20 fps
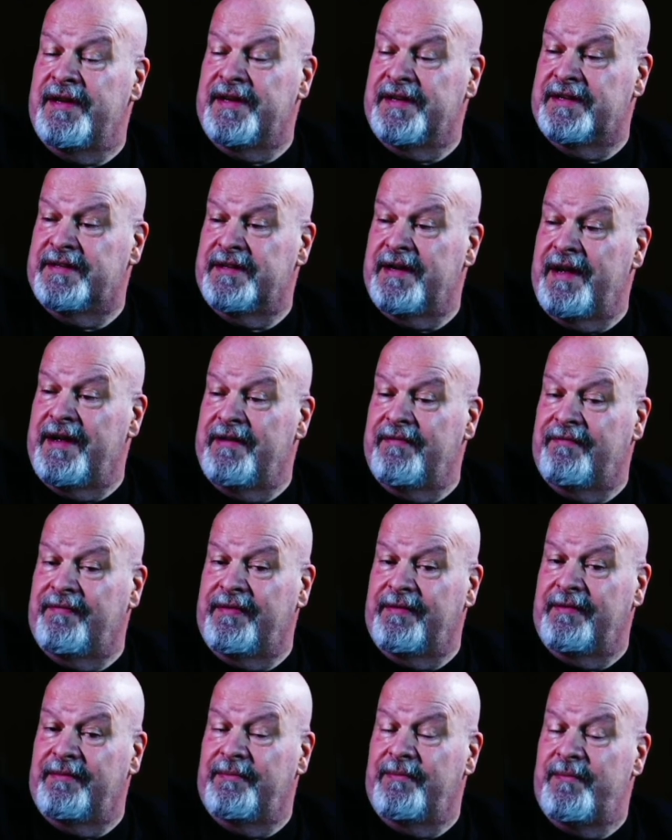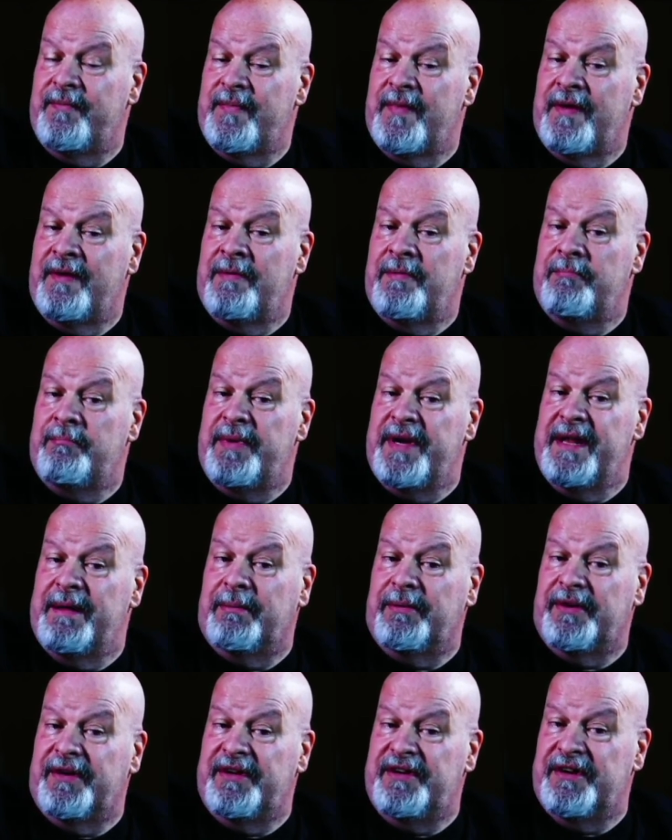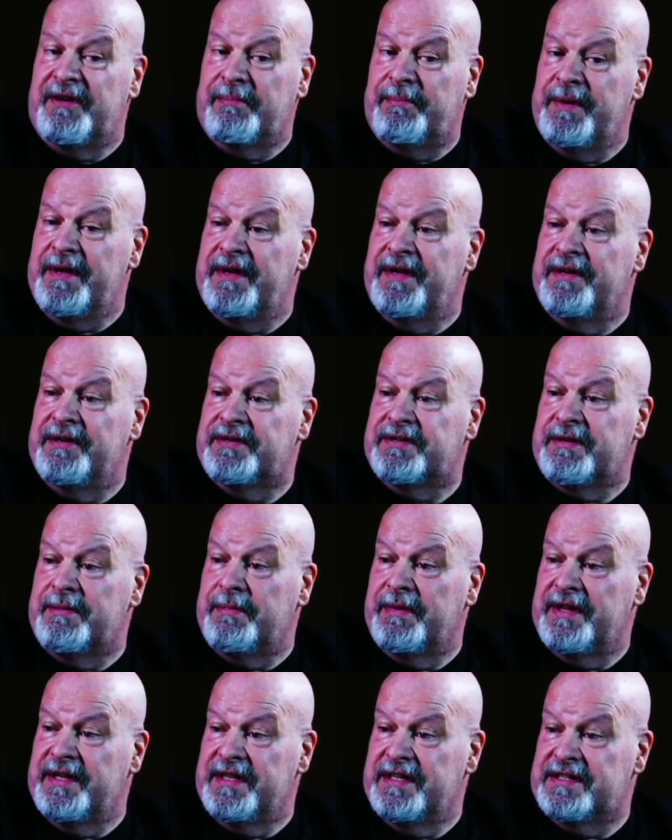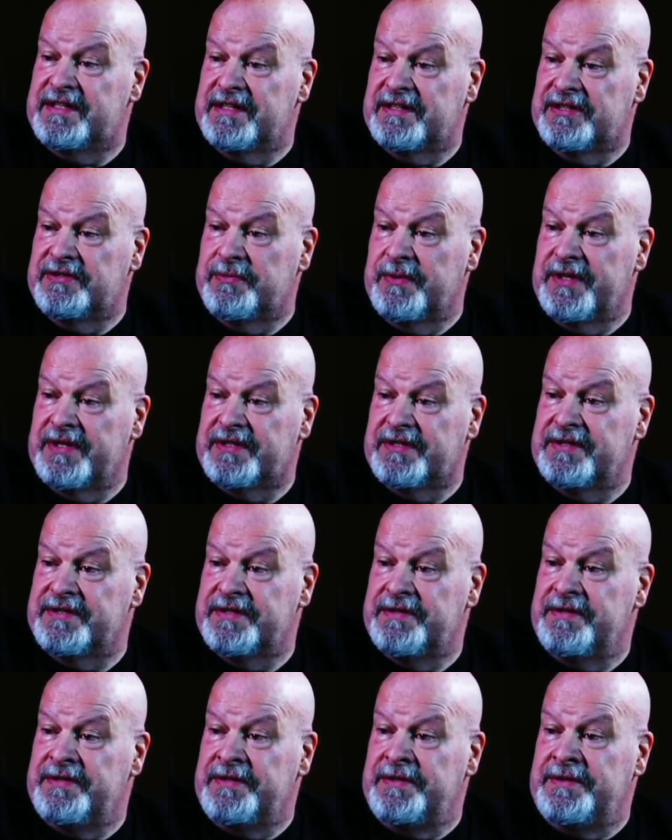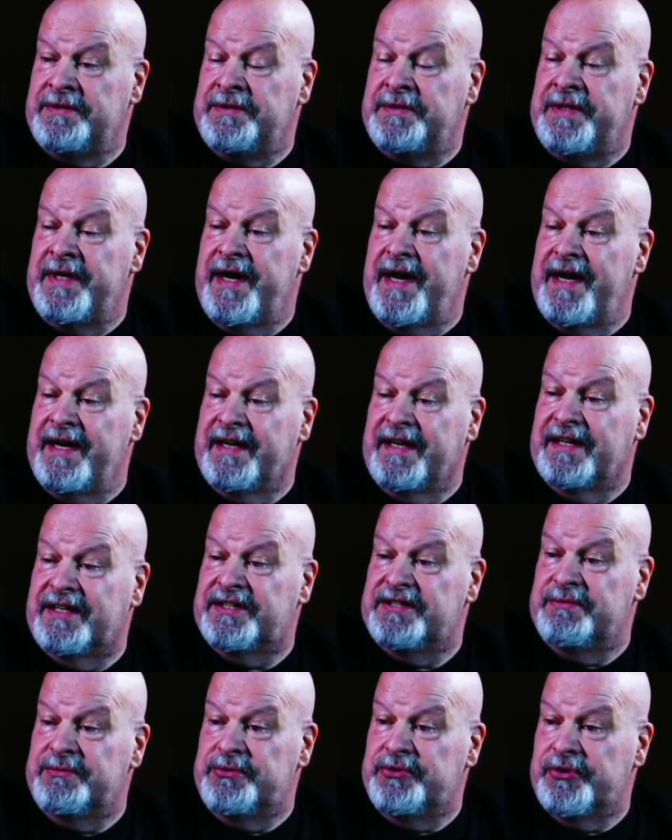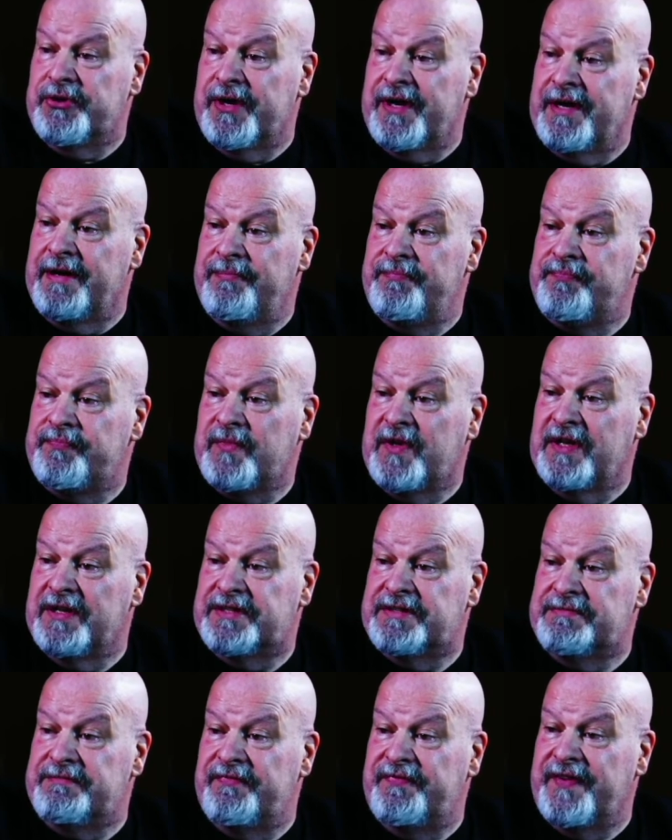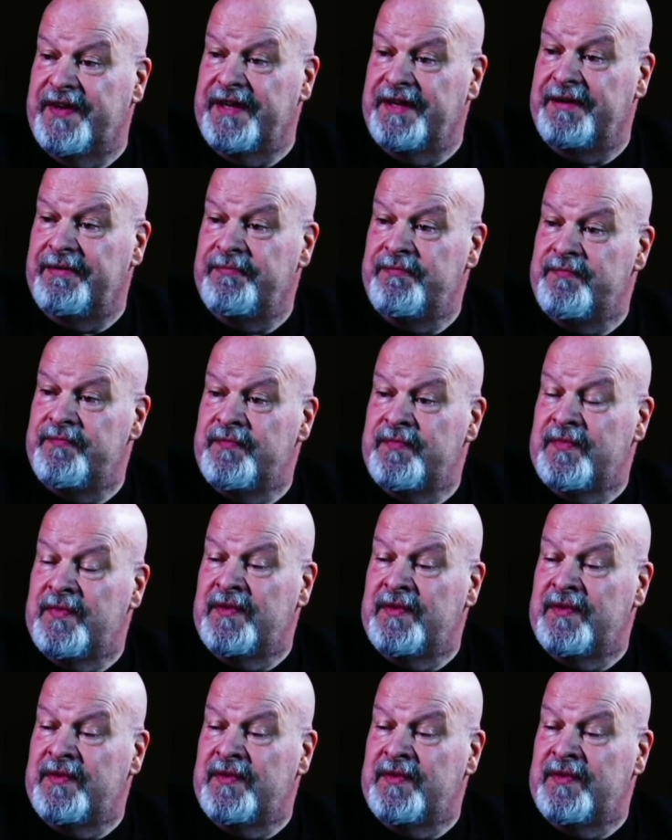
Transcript: I've been able to jump into some of these situations and get some joy, get some fun